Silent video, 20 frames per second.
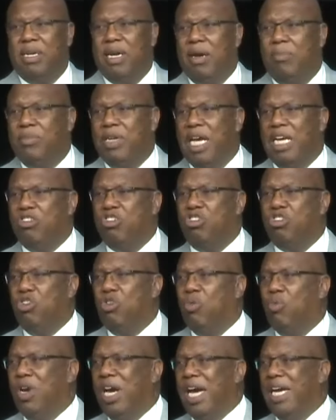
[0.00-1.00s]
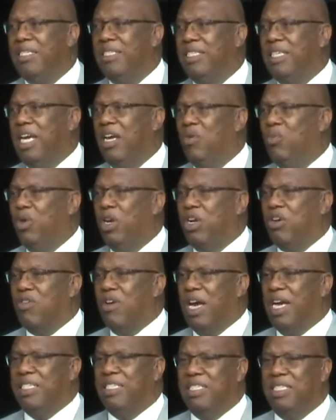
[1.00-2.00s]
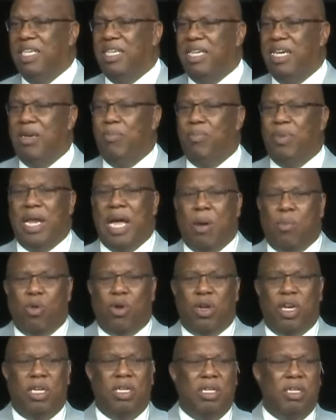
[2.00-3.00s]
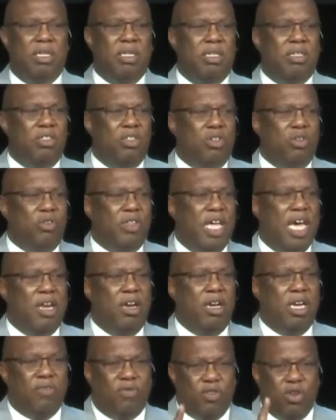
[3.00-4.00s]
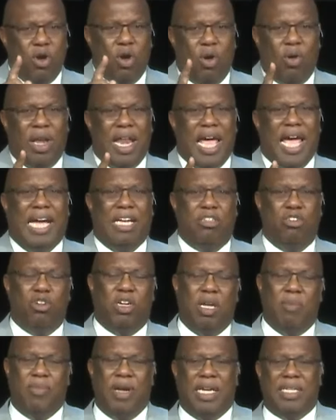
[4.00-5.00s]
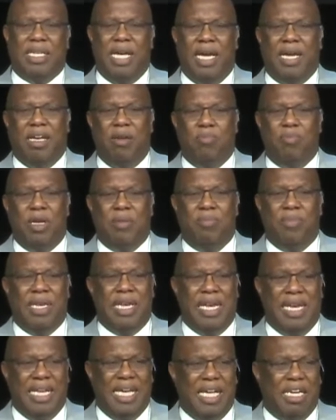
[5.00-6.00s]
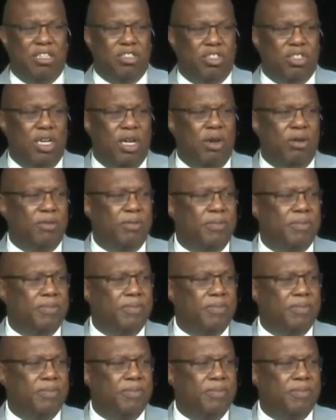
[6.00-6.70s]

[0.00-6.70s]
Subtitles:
I'm not sure where I stand with Christ today, but I want to do that. And if you're online, you can make that commitment and let us know.